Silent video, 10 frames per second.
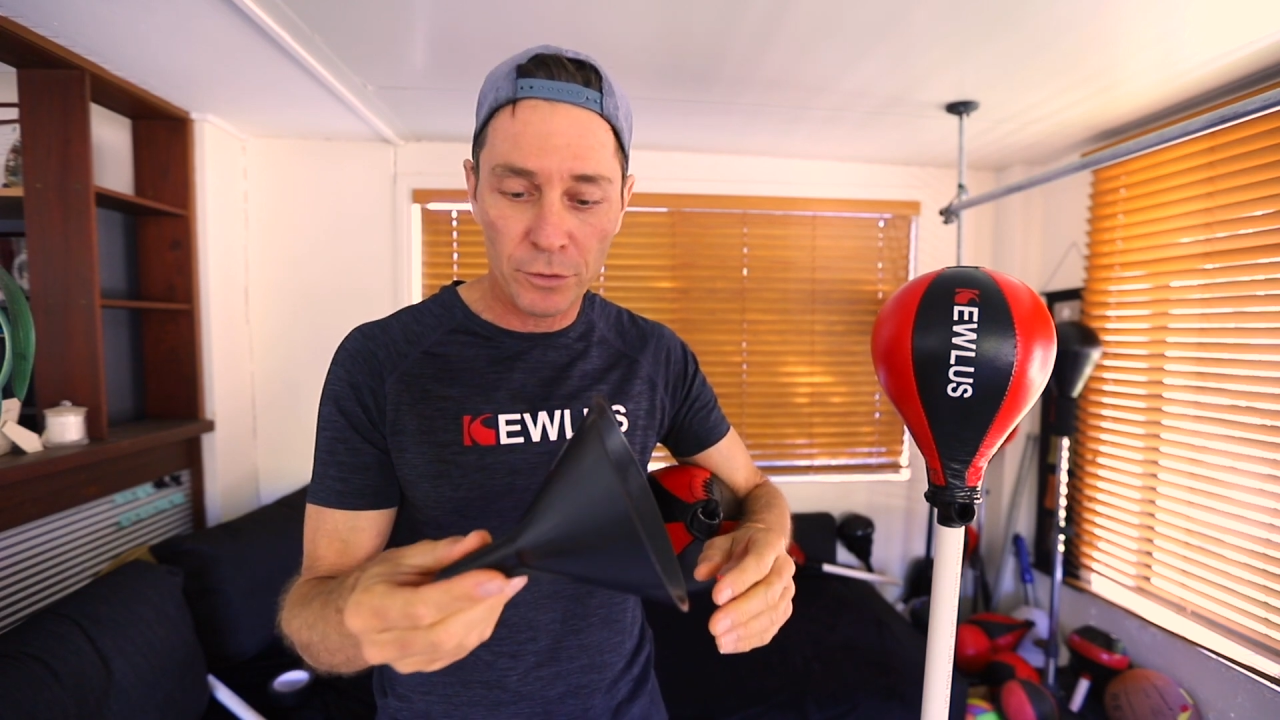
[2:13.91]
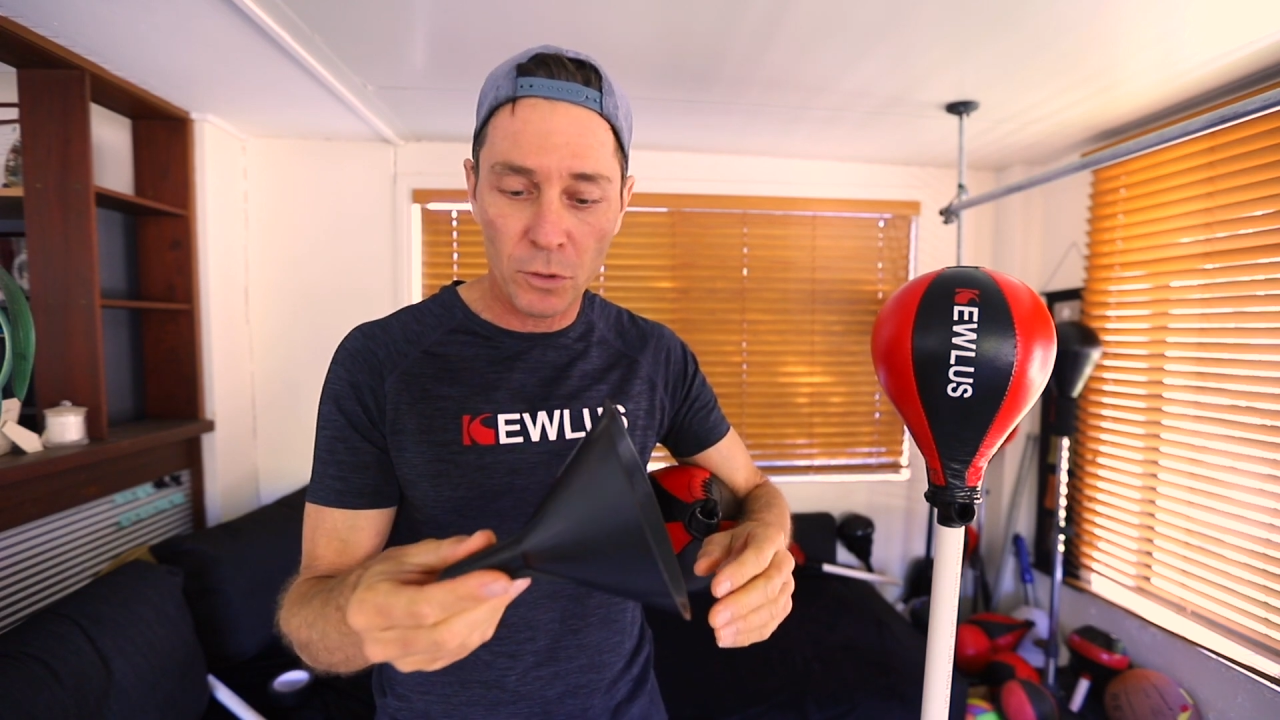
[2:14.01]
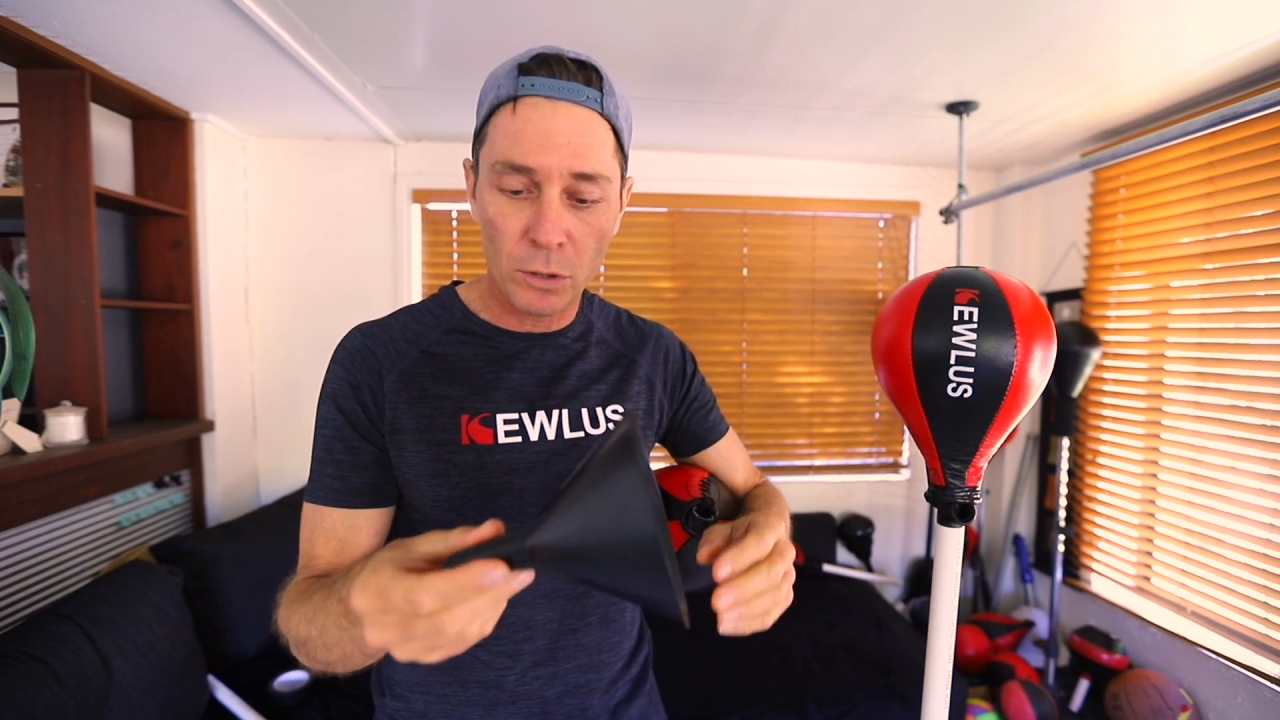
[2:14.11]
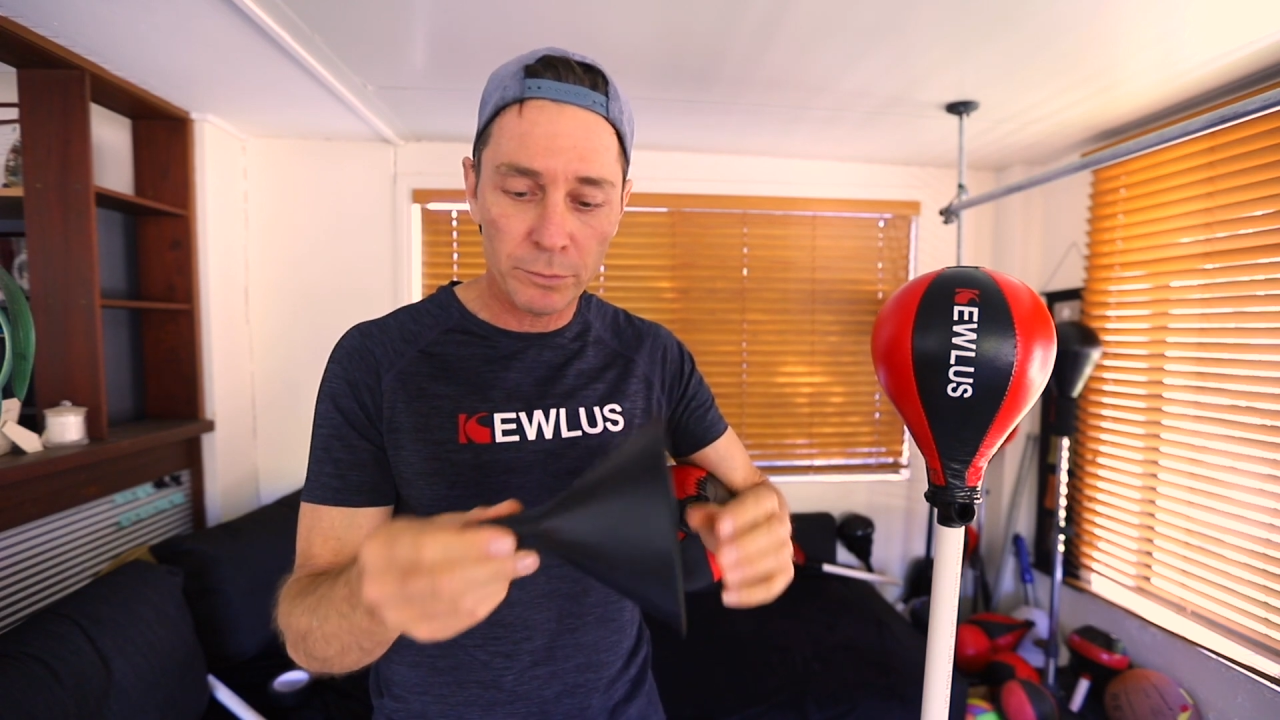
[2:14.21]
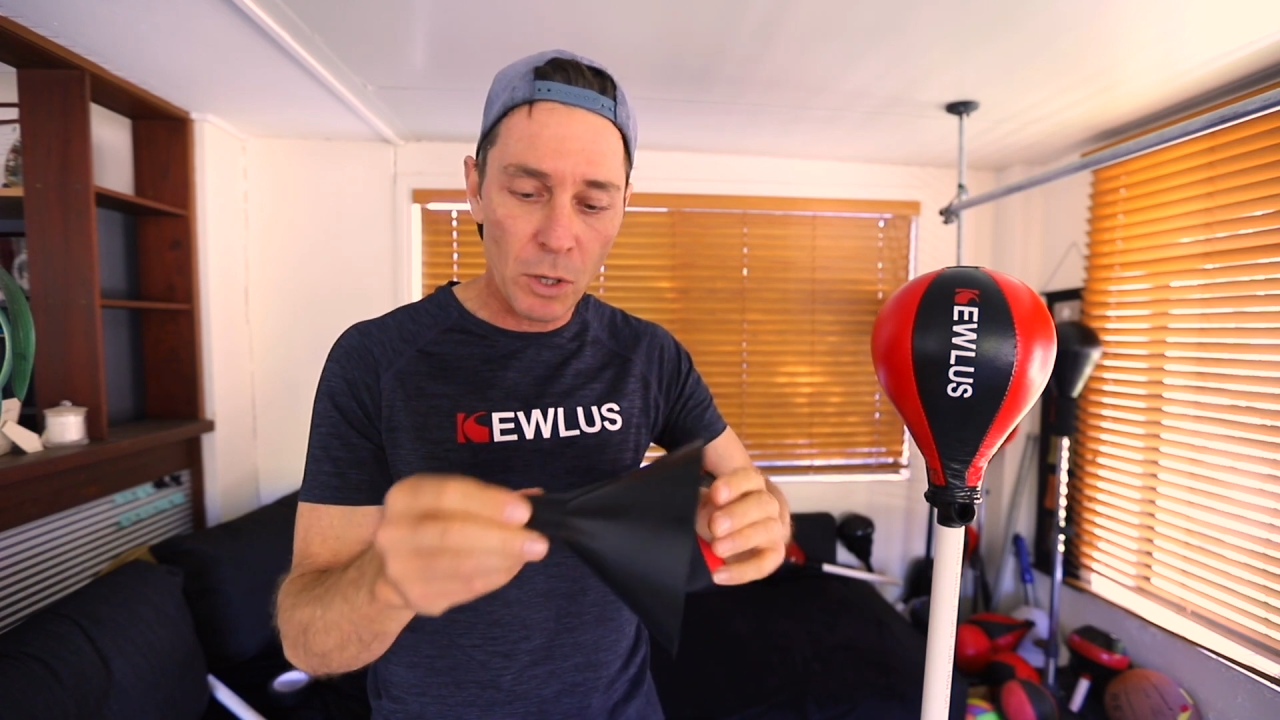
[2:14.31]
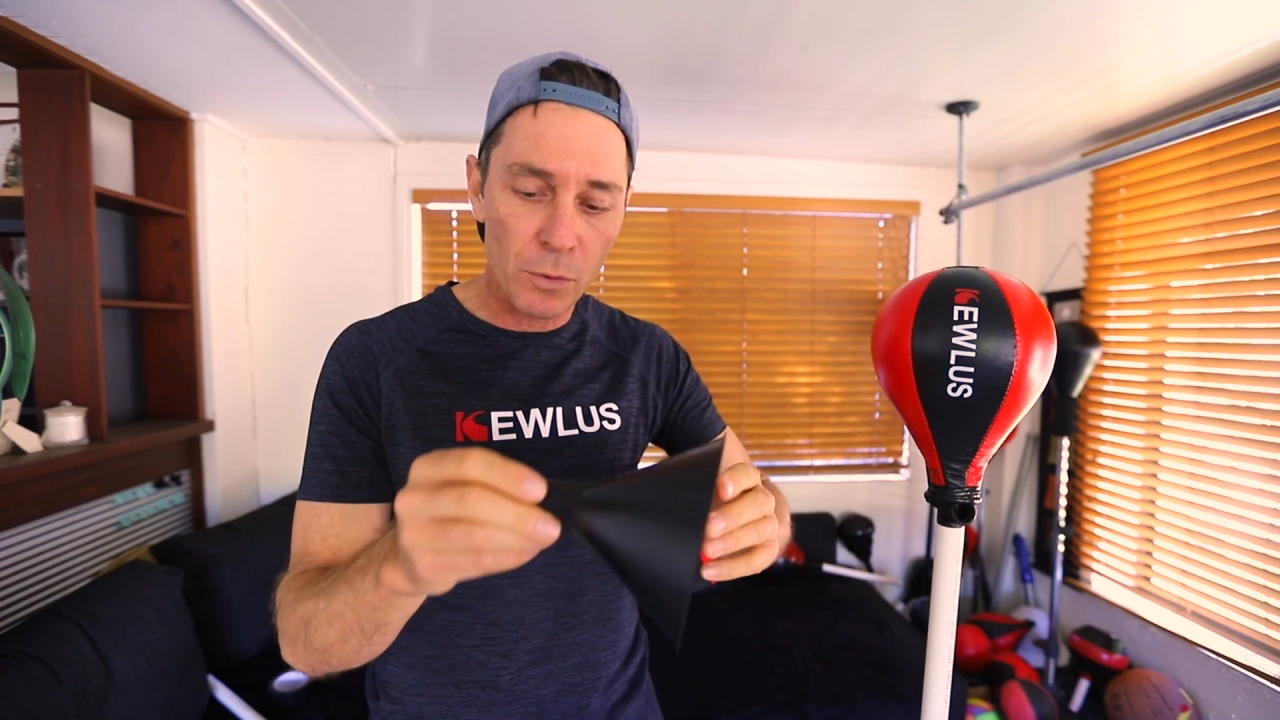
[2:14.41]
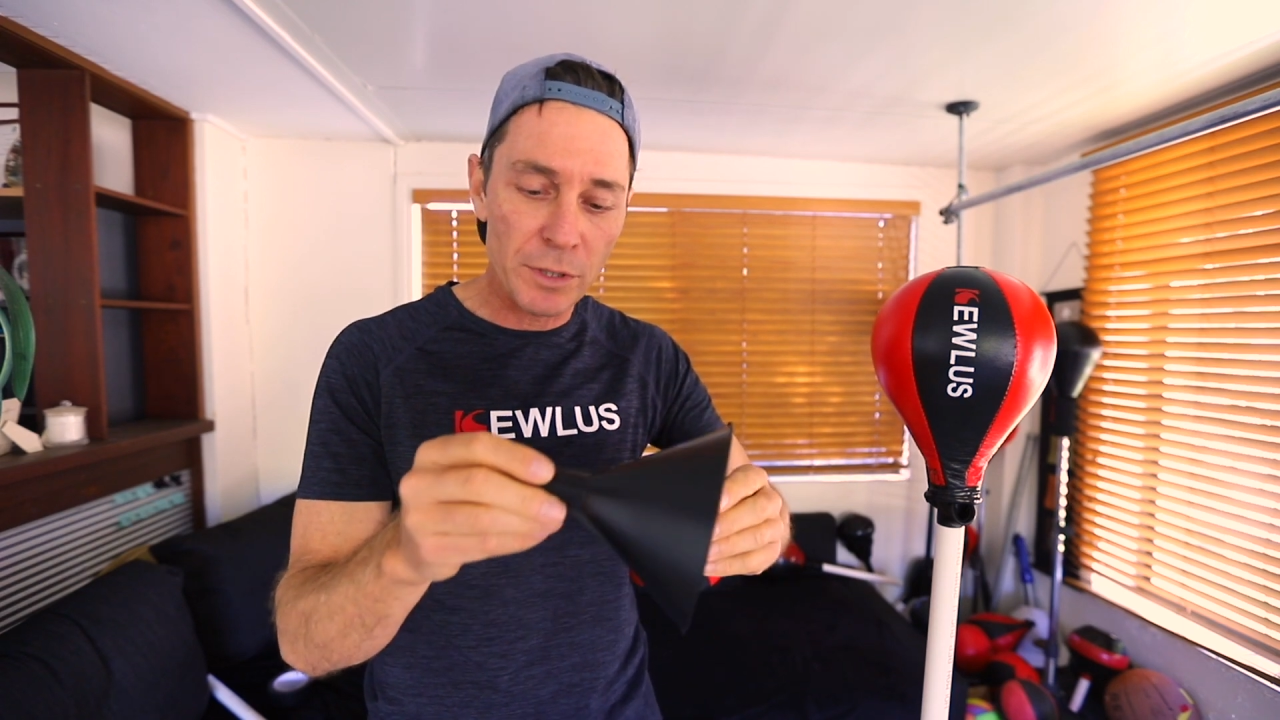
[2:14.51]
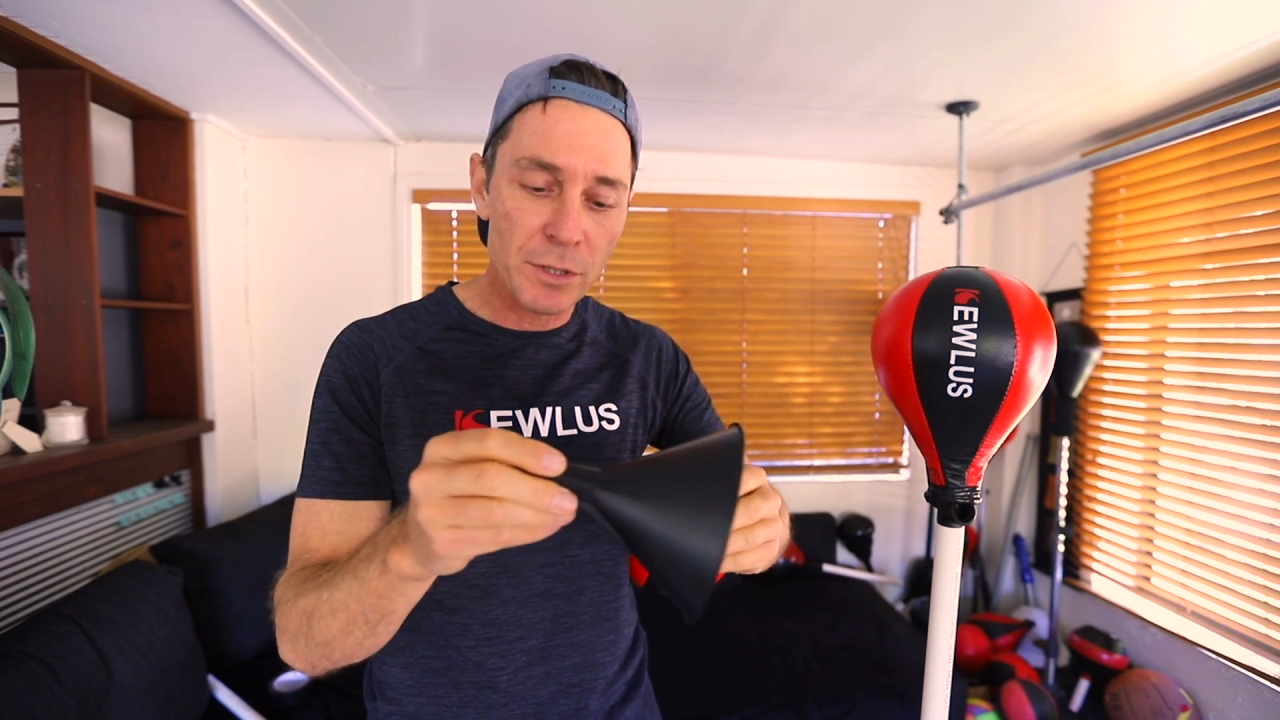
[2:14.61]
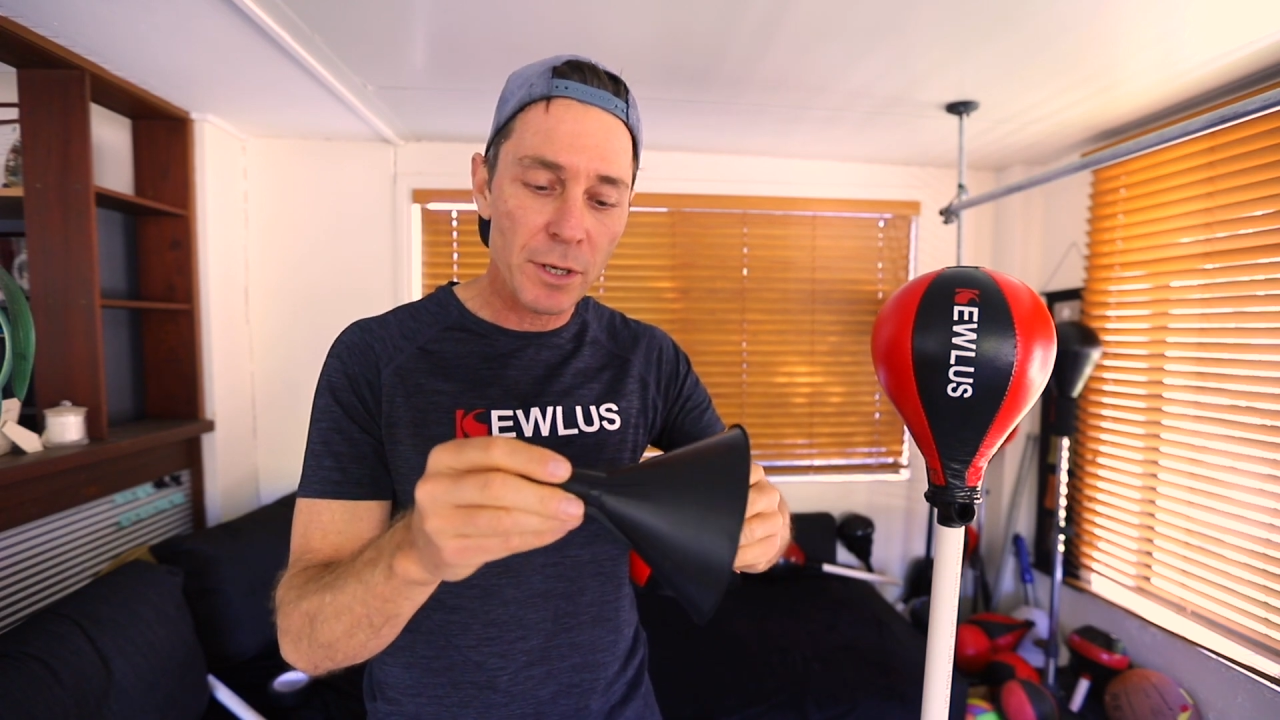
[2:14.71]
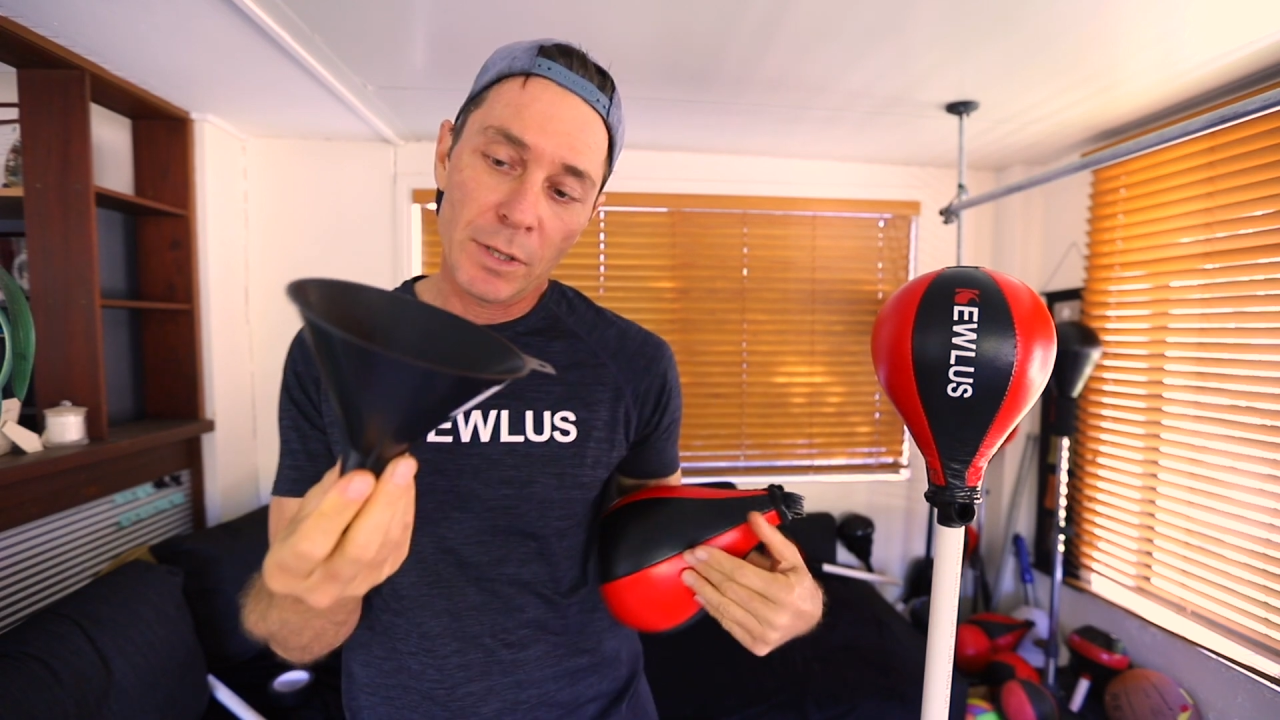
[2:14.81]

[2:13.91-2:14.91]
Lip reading: lawnmowers.